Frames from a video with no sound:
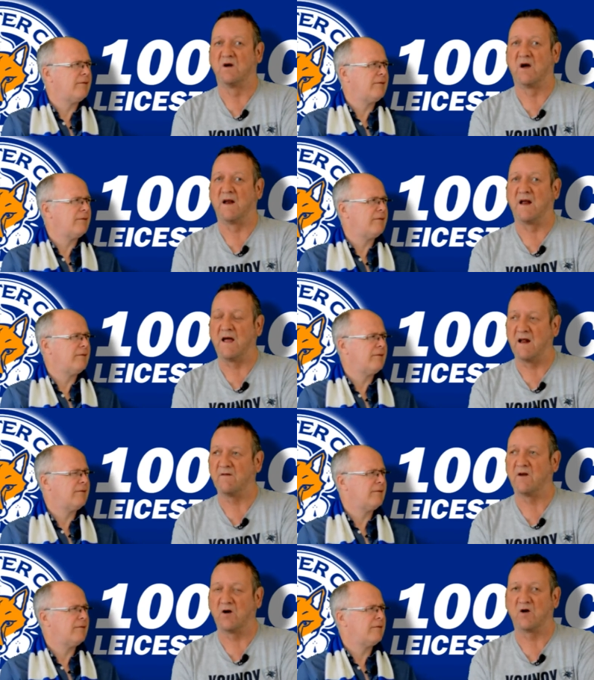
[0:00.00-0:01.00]
Speaker 1: and a hell
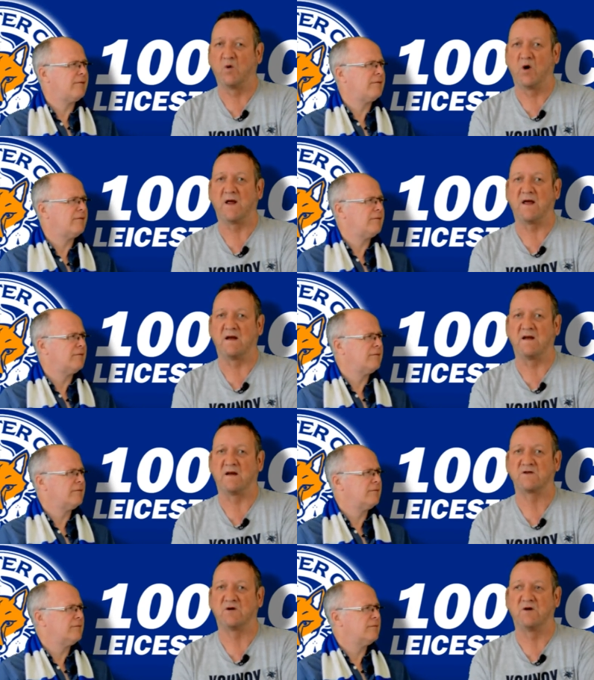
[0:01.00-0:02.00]
of a lot of quality in
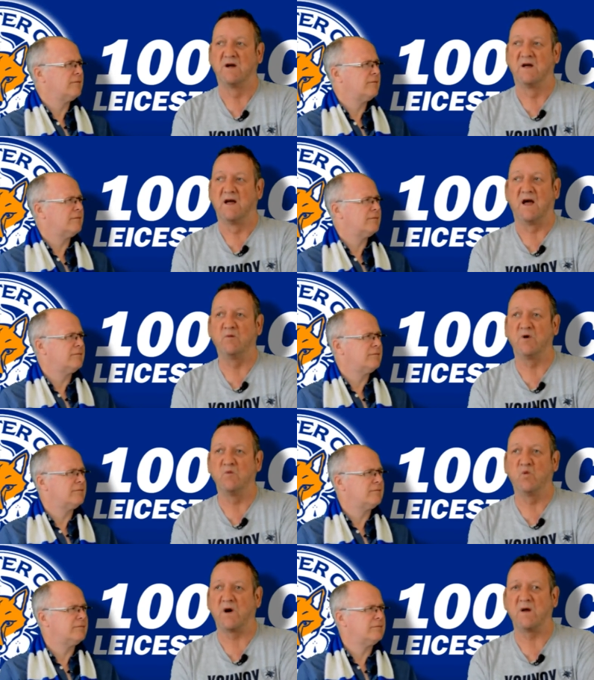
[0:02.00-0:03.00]
there. So it
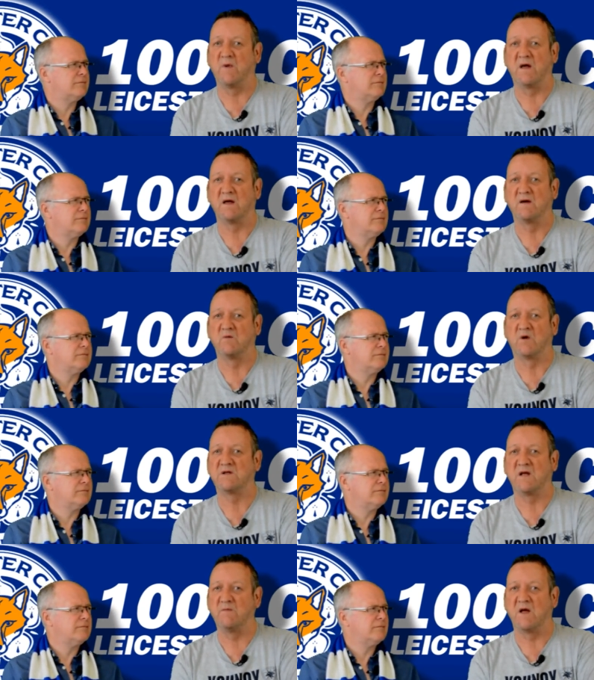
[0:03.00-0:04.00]
wouldn't worry me
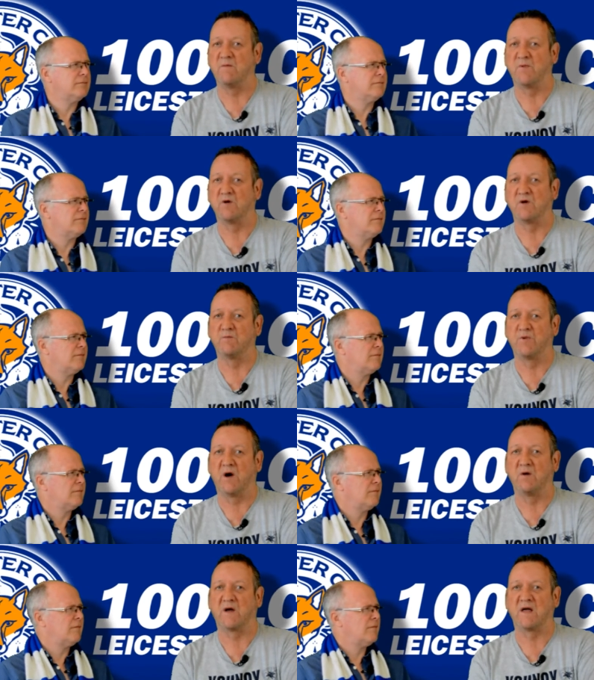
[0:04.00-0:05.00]
what team that he put, put
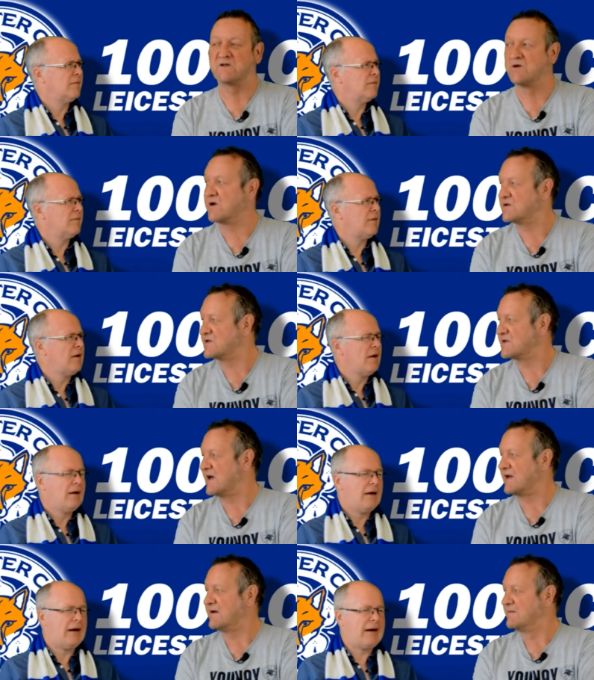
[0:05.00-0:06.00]
out against Norwich on
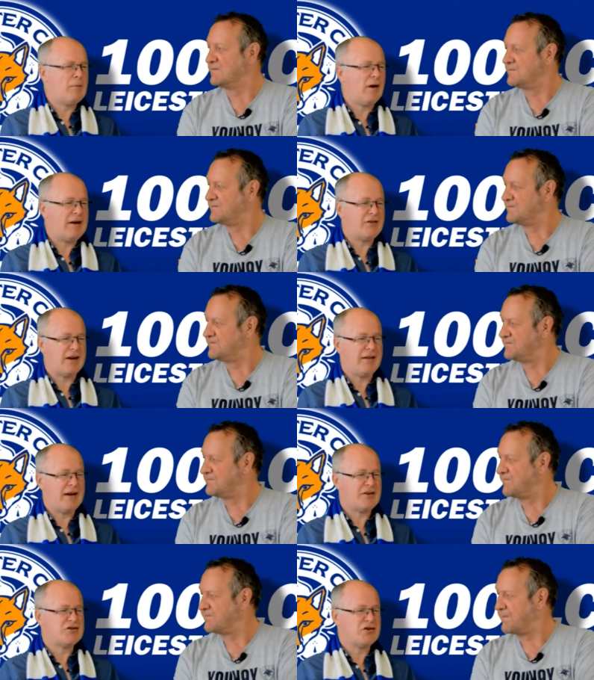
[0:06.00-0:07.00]
Saturday.
Speaker 2: And you might take
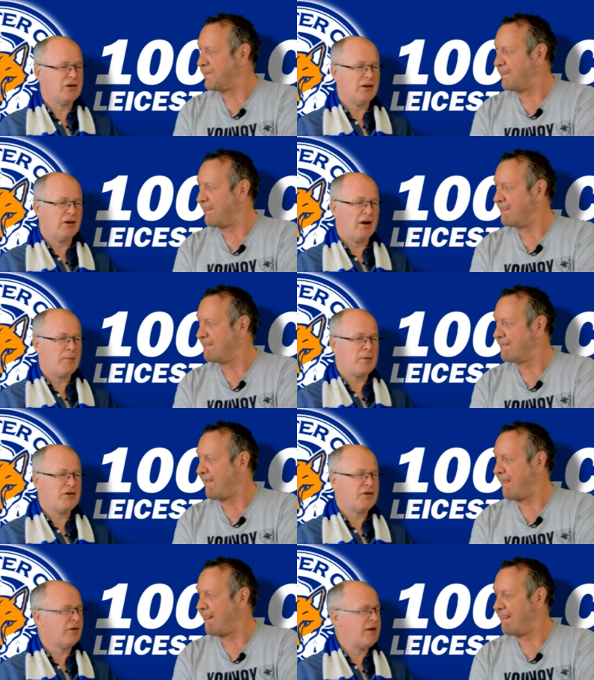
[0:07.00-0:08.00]
the attitude that up
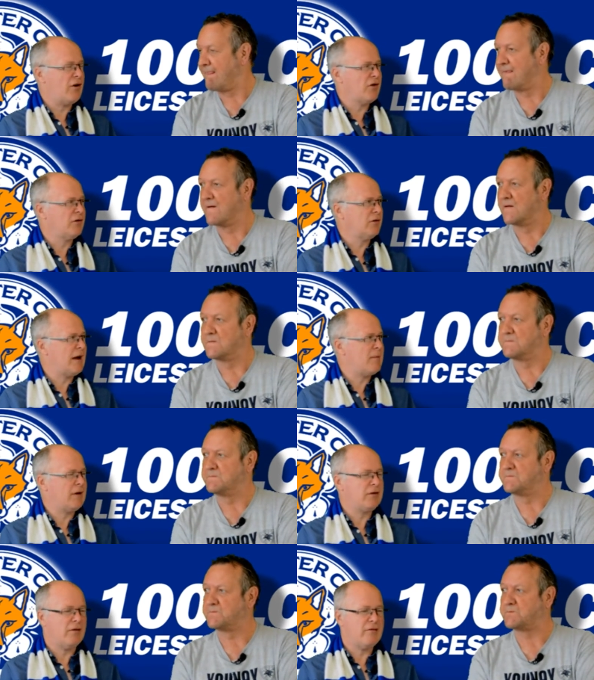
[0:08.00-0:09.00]
until the Arsenal game,
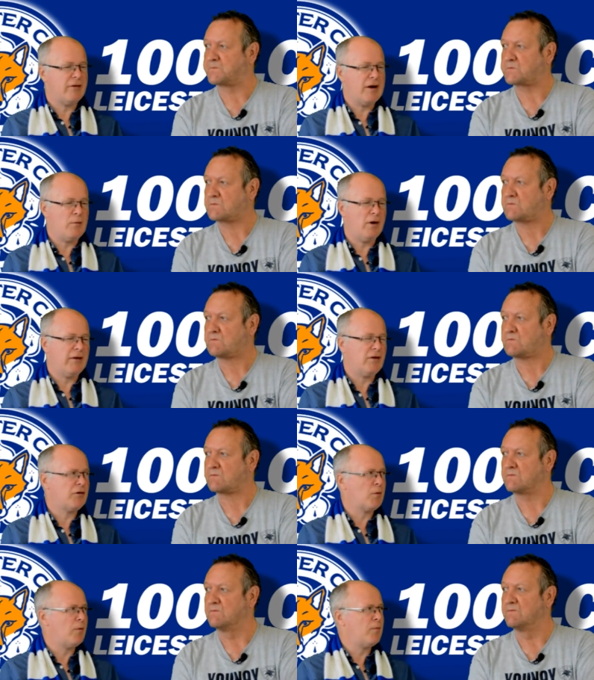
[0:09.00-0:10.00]
they've done very well. They
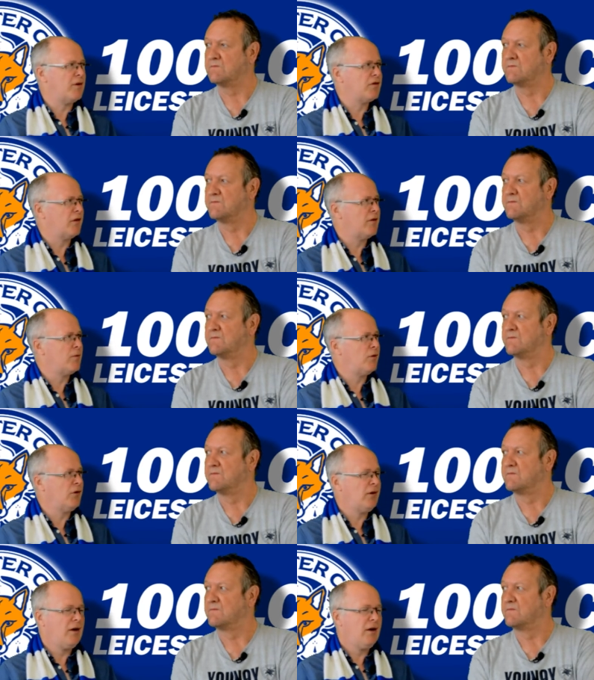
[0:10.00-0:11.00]
got 12 points on the board.